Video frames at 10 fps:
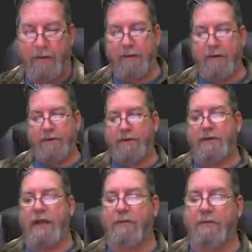There's your
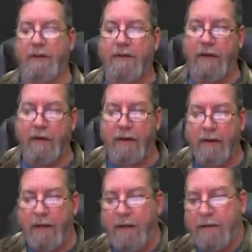shapes right there.
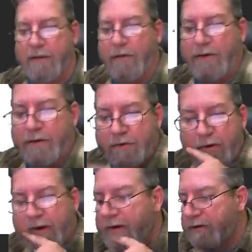So when you're
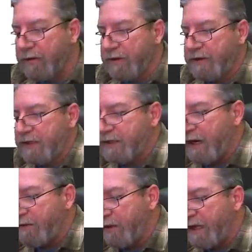drawing, so that's the
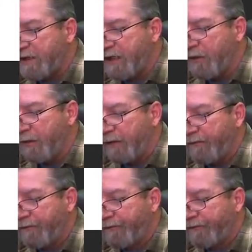same, so that's
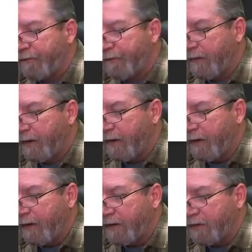human.
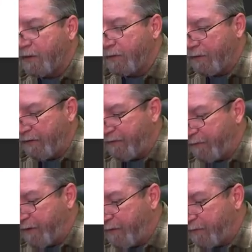So if
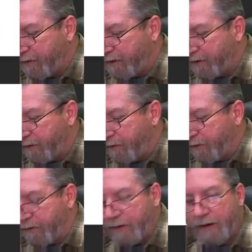we were to
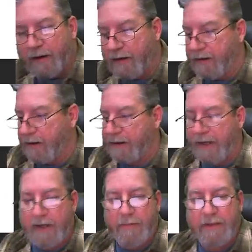do uh, an
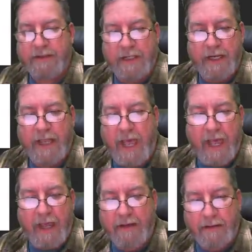animal, let's say a
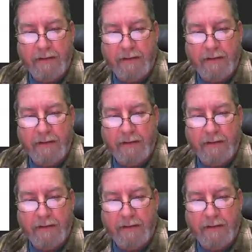cat,